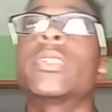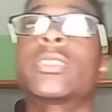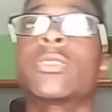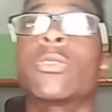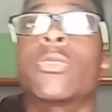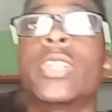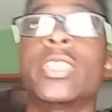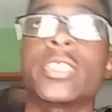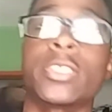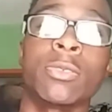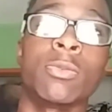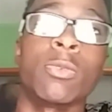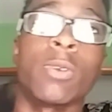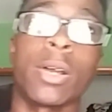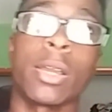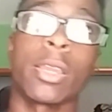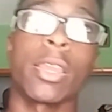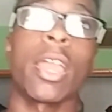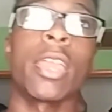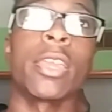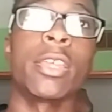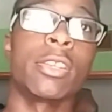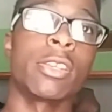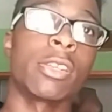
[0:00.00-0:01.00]
was a reason
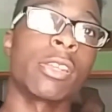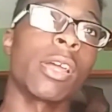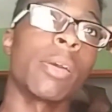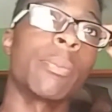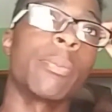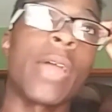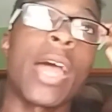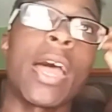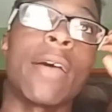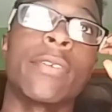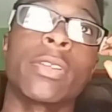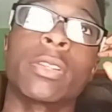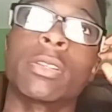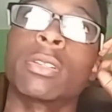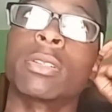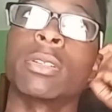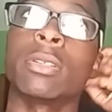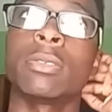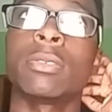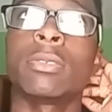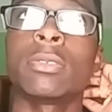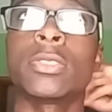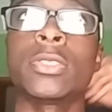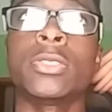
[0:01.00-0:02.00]
why I ended up
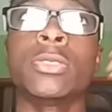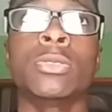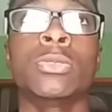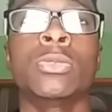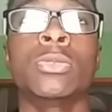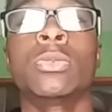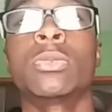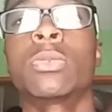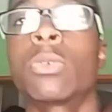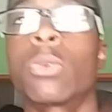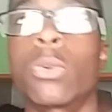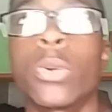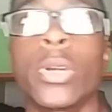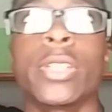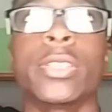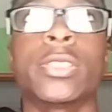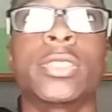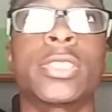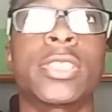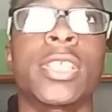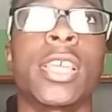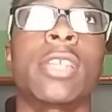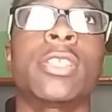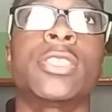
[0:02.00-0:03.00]
having to
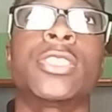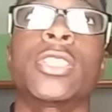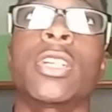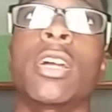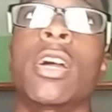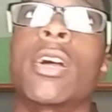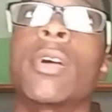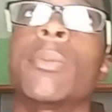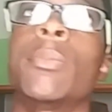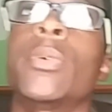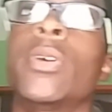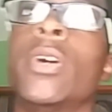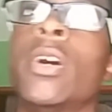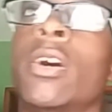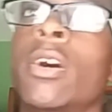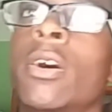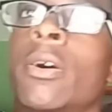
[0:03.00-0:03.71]
quit said job.